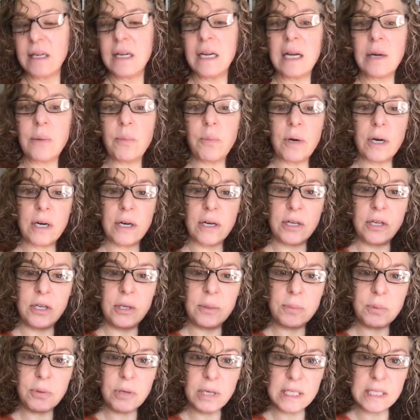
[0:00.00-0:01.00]
And where can you
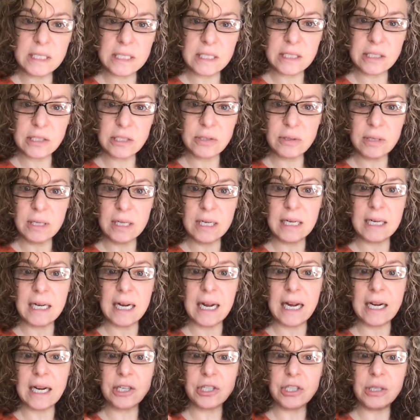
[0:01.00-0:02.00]
price it so that it
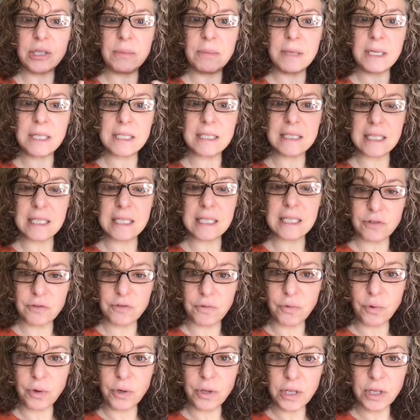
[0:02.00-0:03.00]
actually makes sense
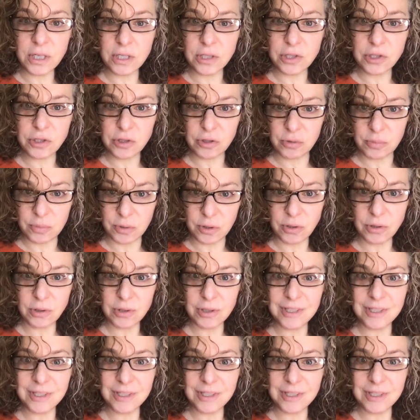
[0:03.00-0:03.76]
for the consumer?